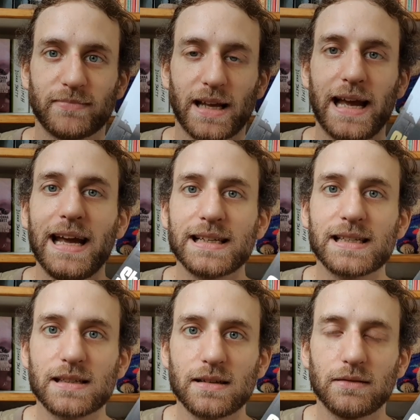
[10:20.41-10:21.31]
It
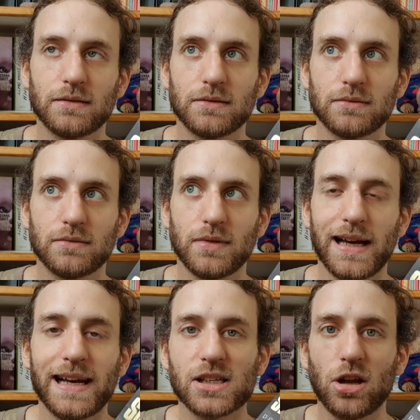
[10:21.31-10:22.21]
is
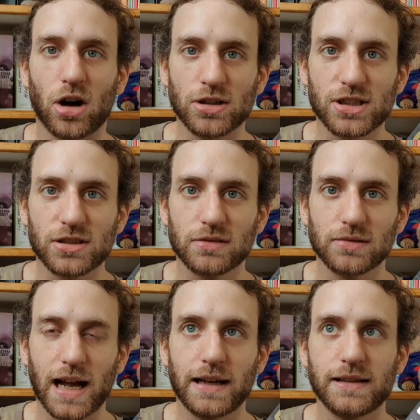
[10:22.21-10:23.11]
a lot,
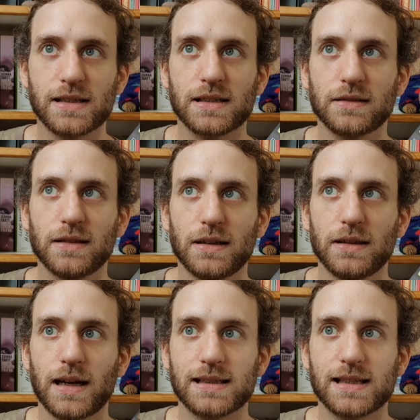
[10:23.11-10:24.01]
and
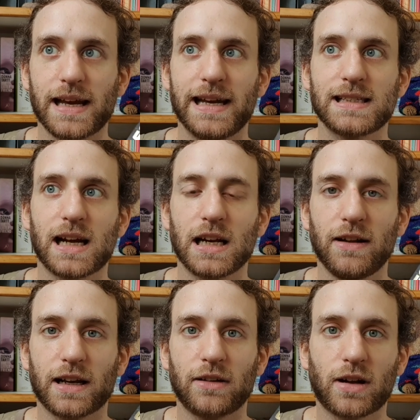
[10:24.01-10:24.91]
as I say, it is a kind of
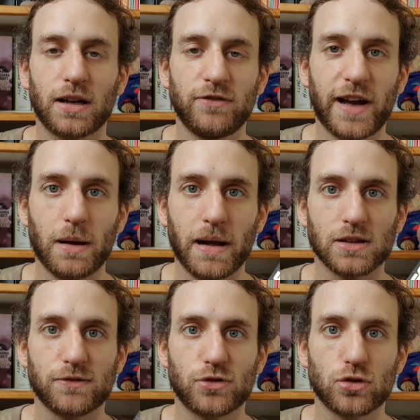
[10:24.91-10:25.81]
like a conveyor
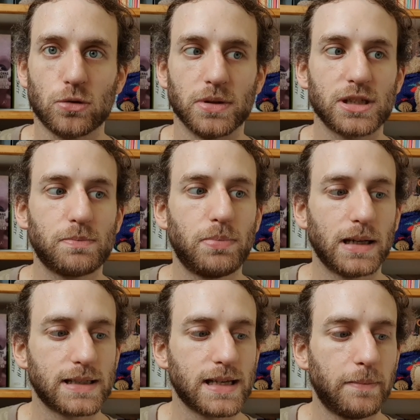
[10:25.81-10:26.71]
belt of traumas, but